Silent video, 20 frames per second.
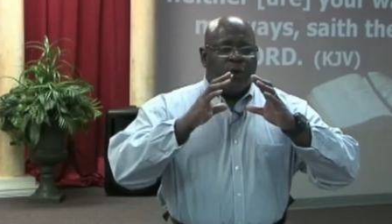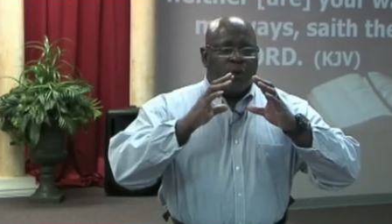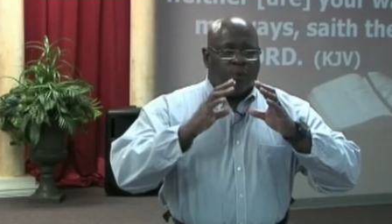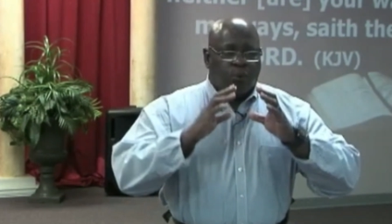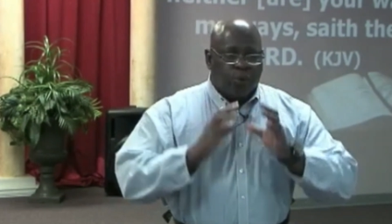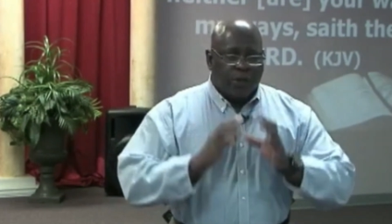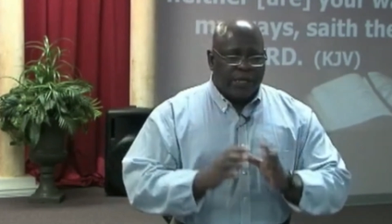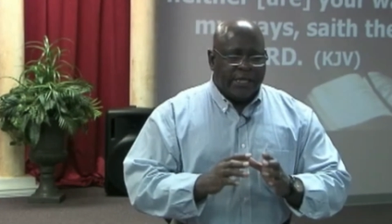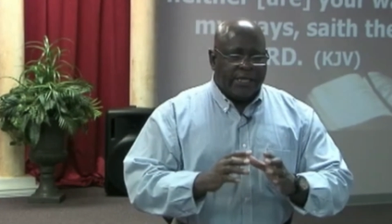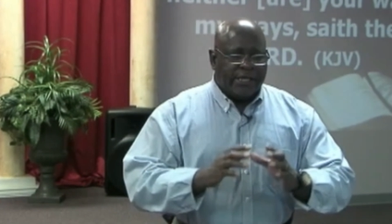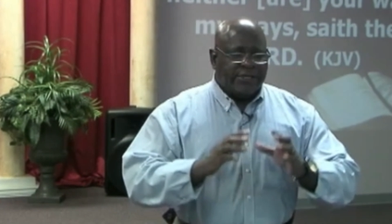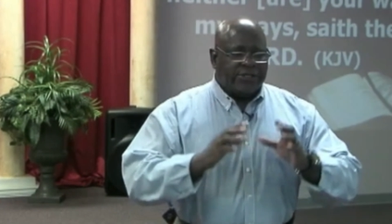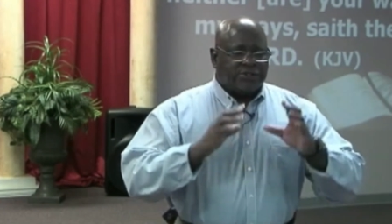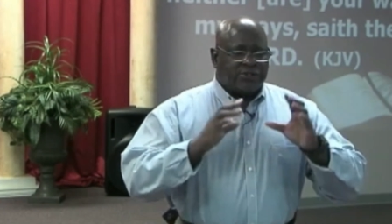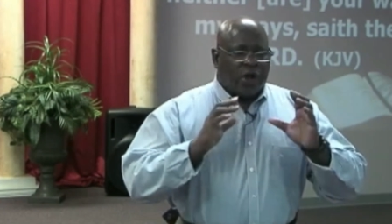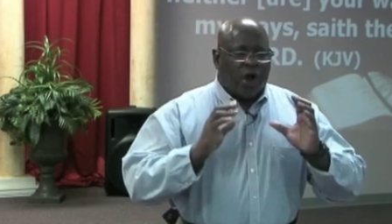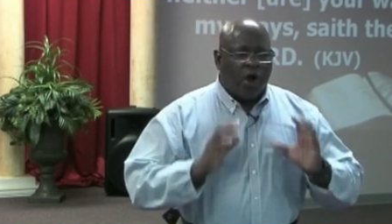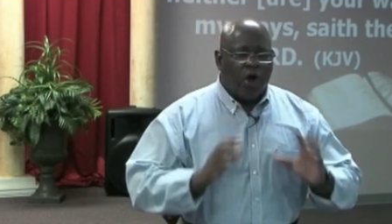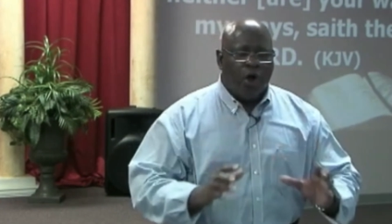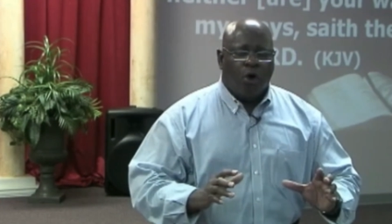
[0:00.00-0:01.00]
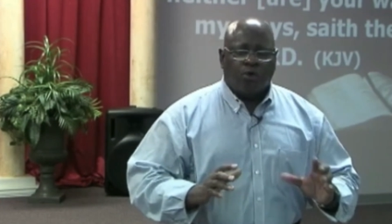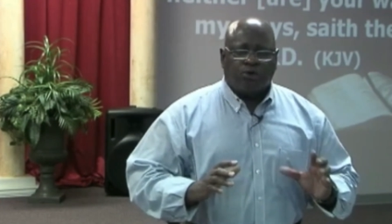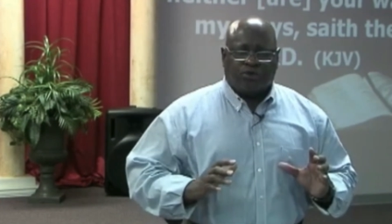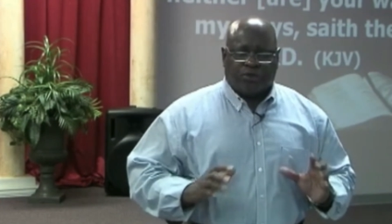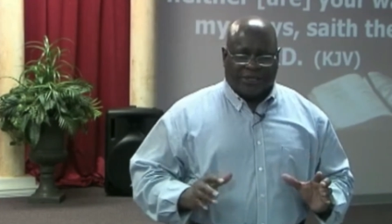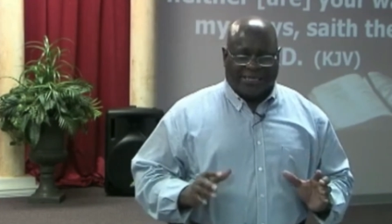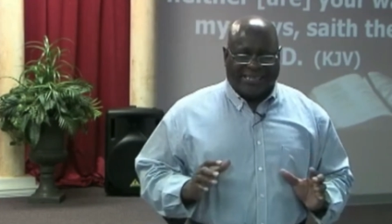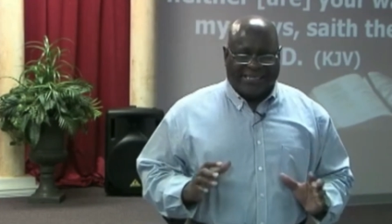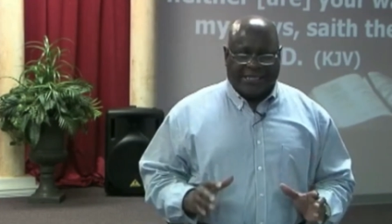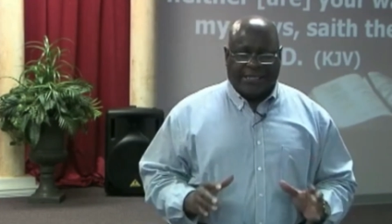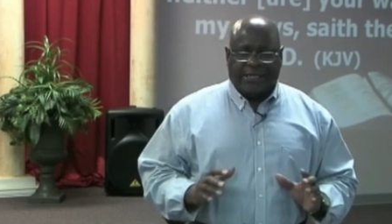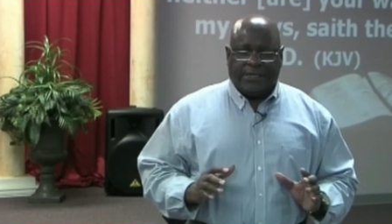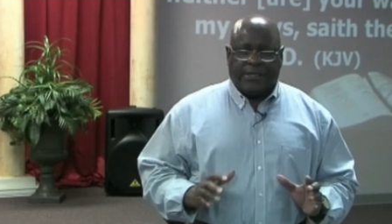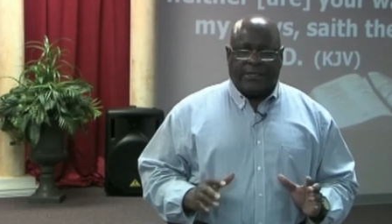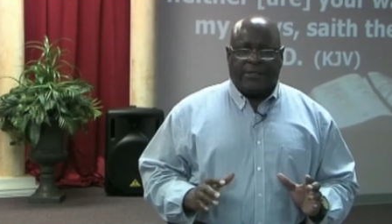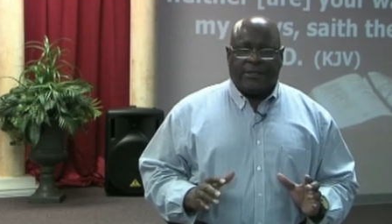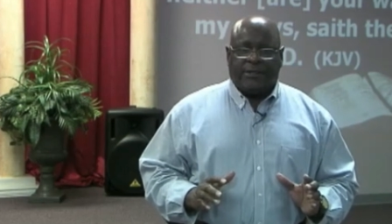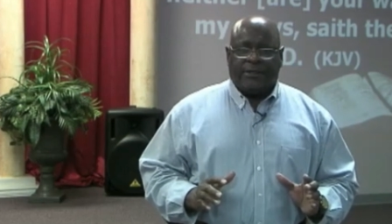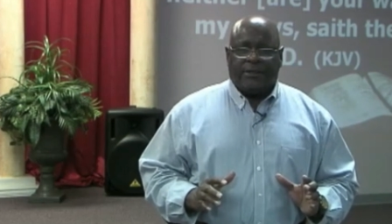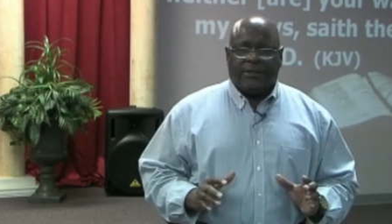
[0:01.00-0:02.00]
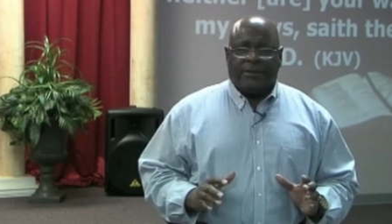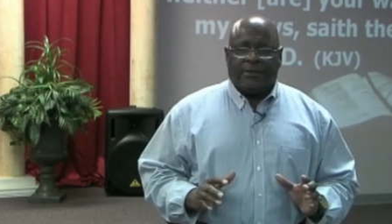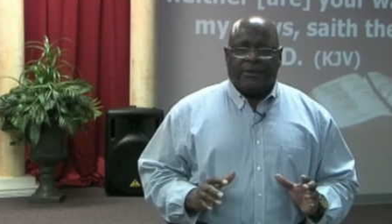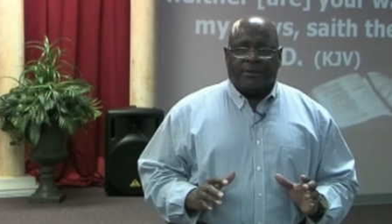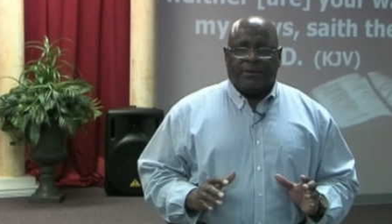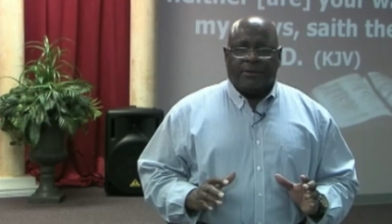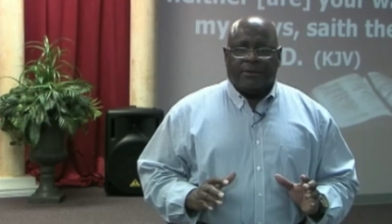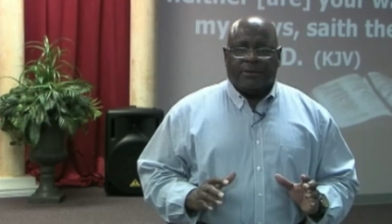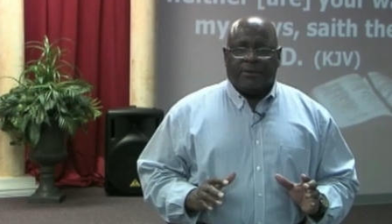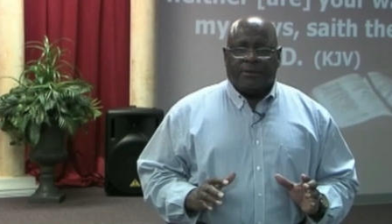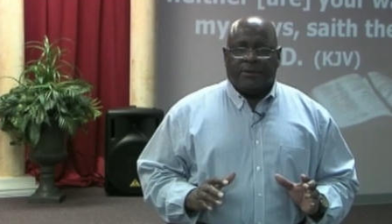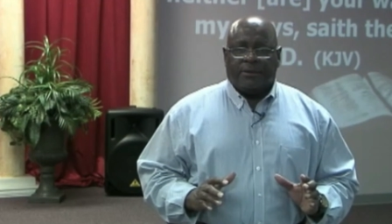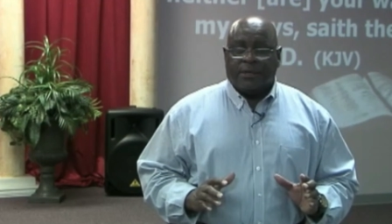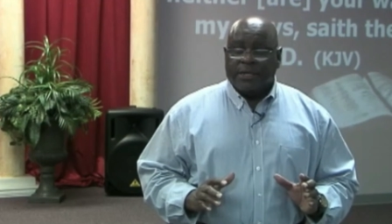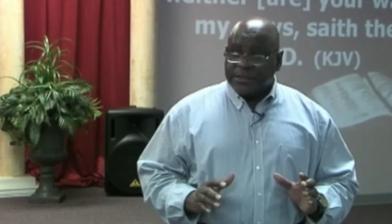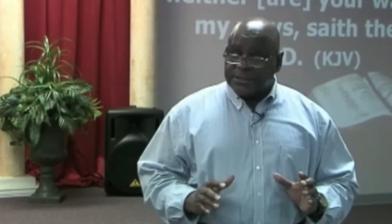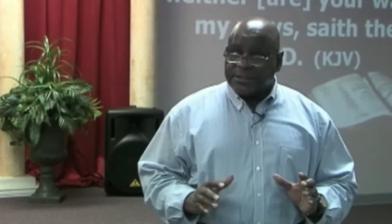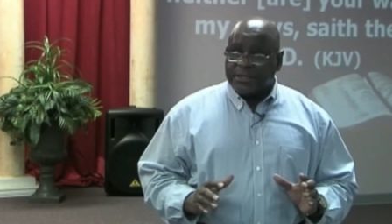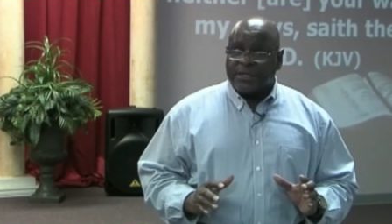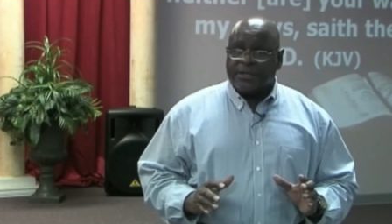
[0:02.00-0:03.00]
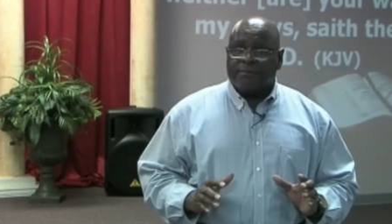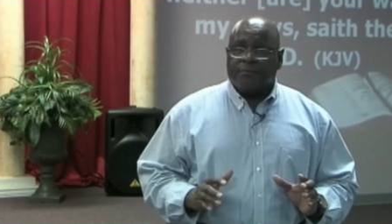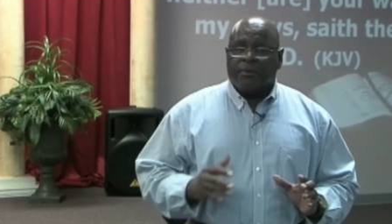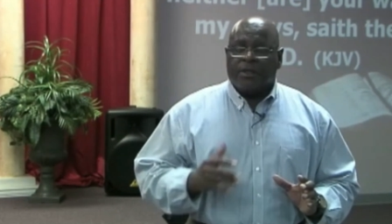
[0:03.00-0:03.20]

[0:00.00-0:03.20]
we totally, listen,